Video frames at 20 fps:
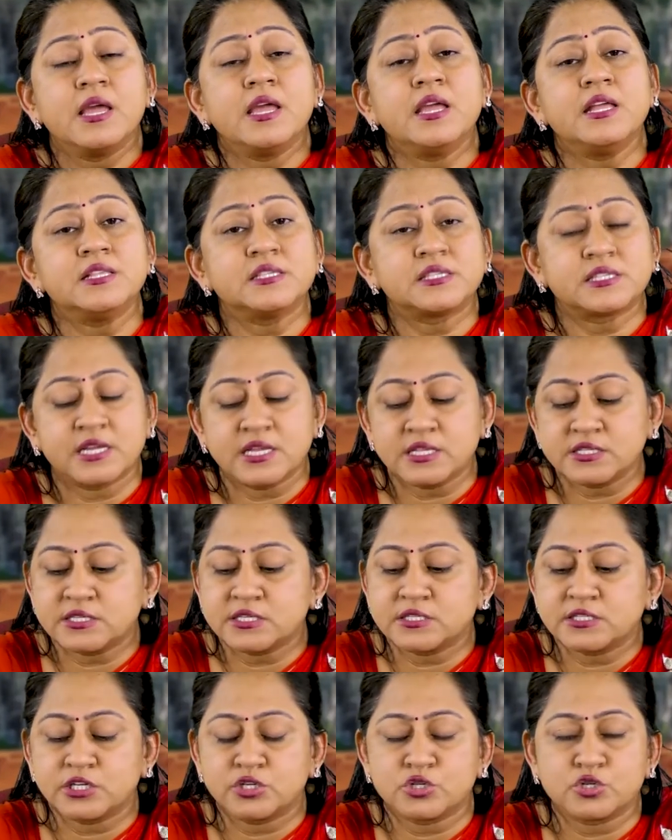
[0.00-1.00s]

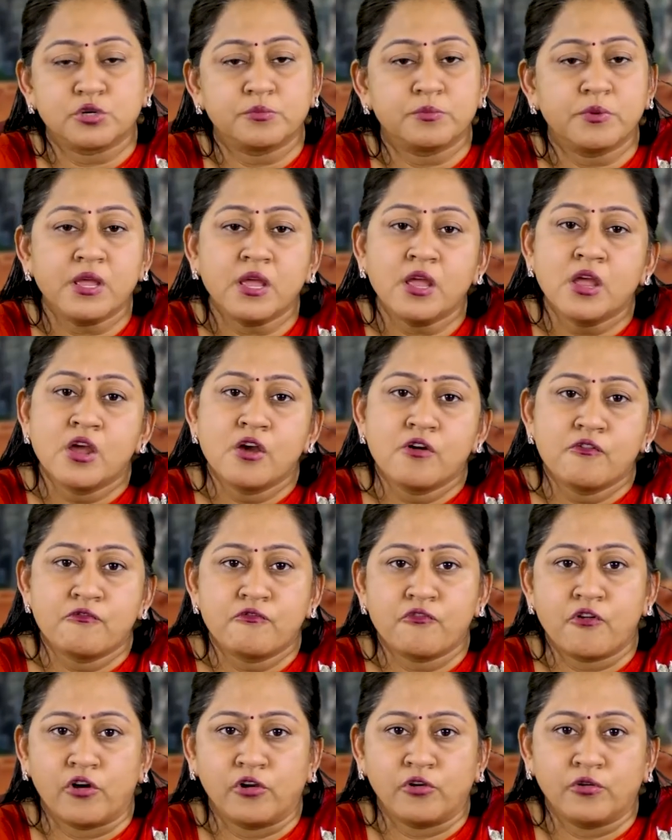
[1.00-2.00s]
instances it should be
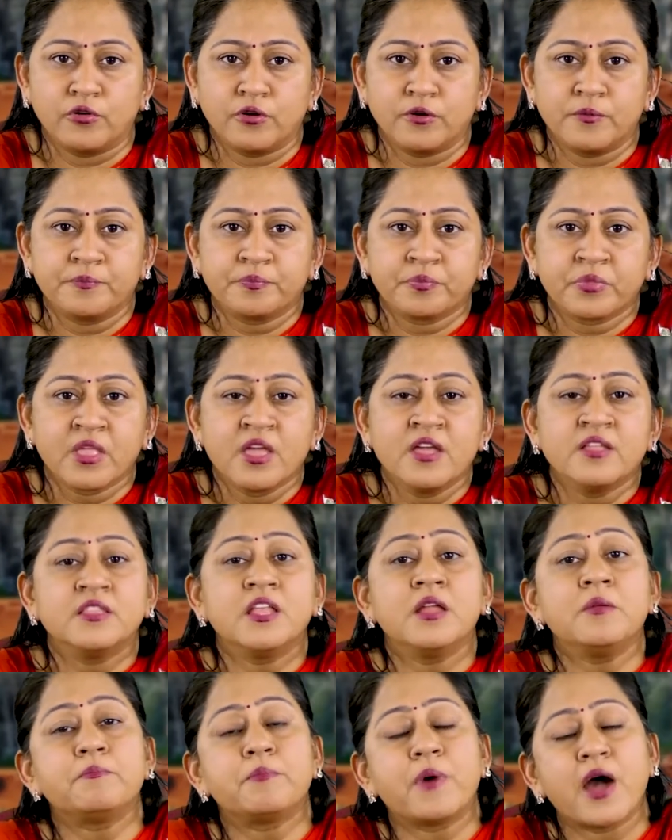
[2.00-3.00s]
followed.
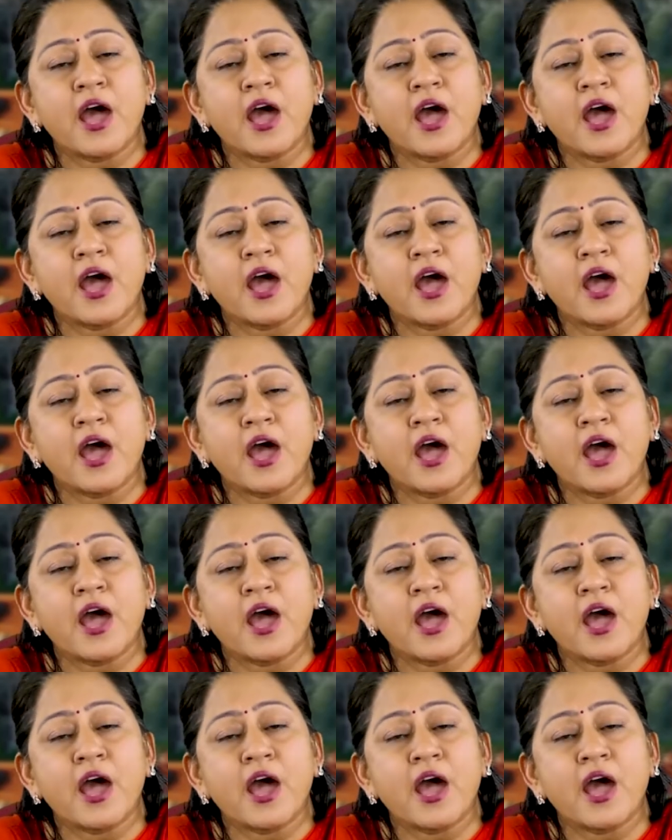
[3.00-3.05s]
Then